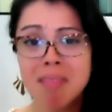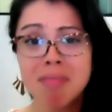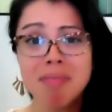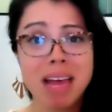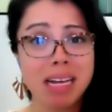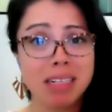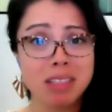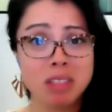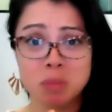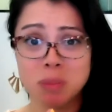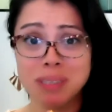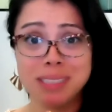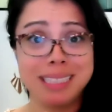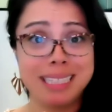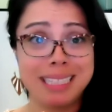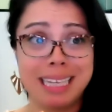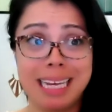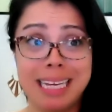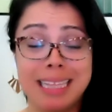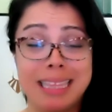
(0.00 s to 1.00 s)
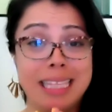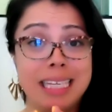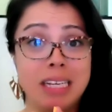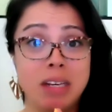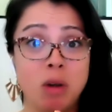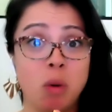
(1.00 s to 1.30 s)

That's really like the